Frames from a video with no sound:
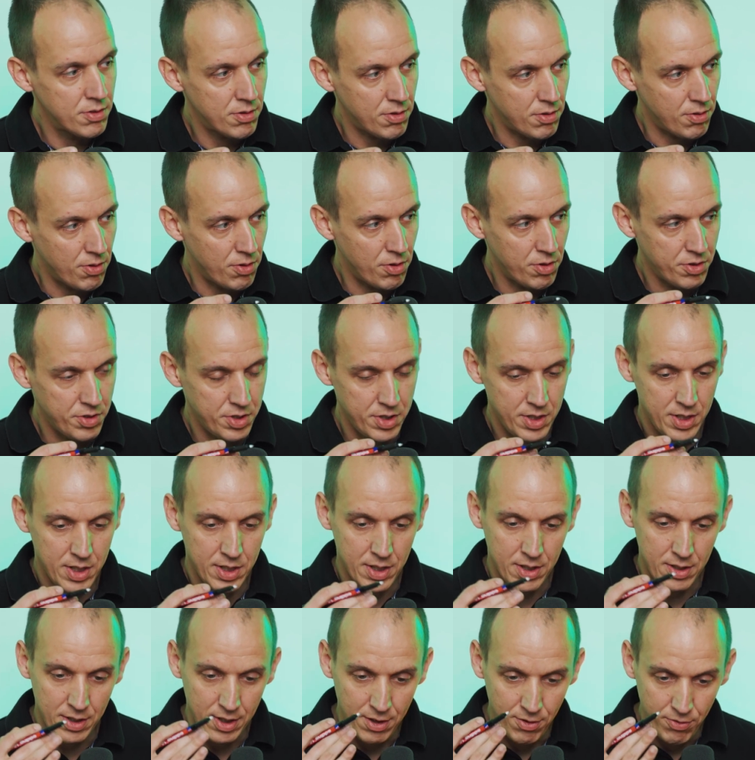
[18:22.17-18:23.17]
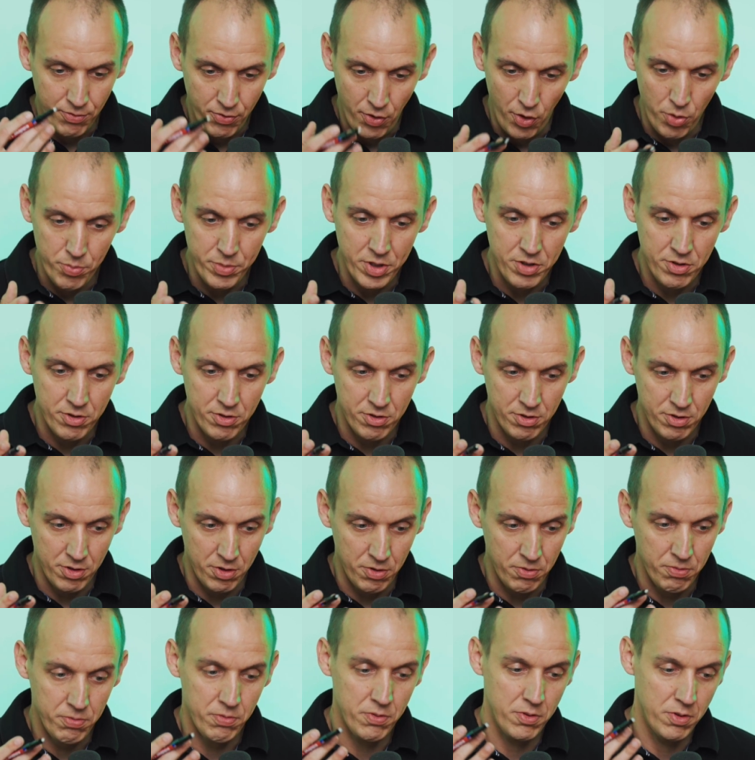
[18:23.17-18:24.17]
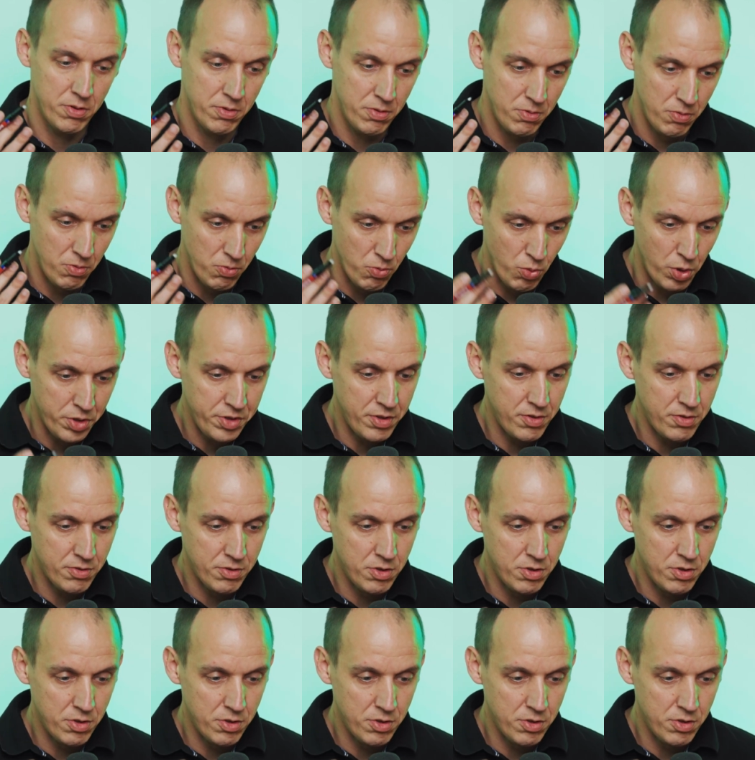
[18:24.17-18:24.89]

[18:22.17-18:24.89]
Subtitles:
or the informed decision of what is